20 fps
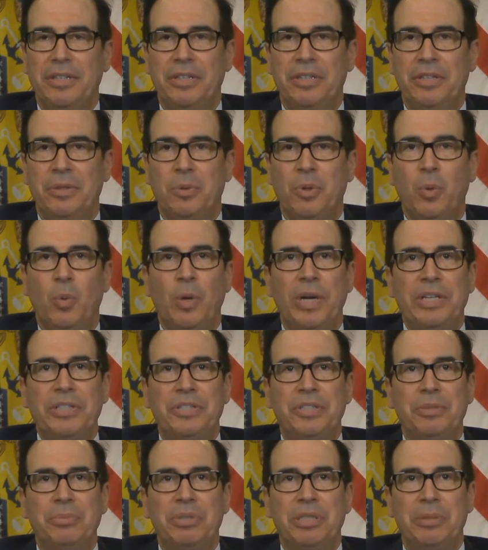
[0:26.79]
there were way
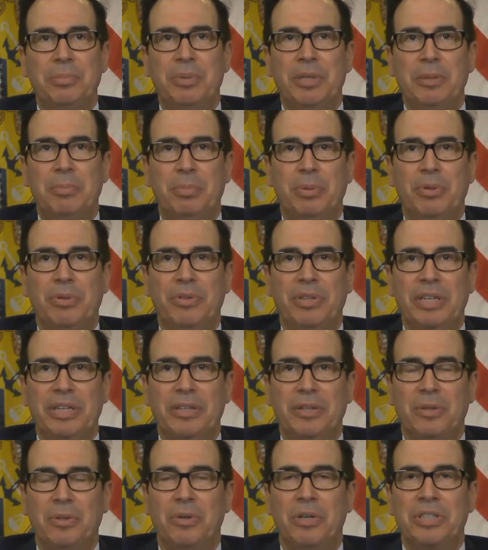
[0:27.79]
too many people
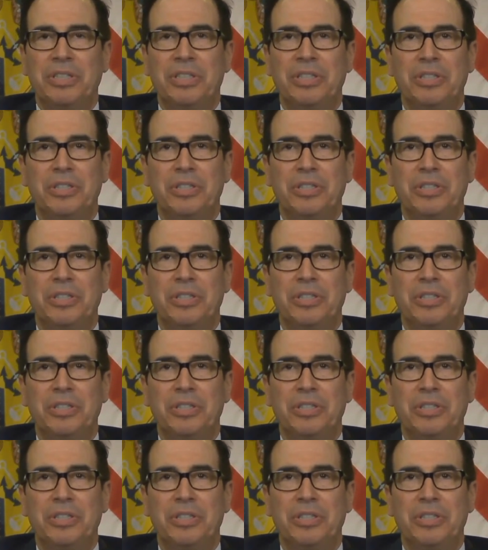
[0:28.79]
that lost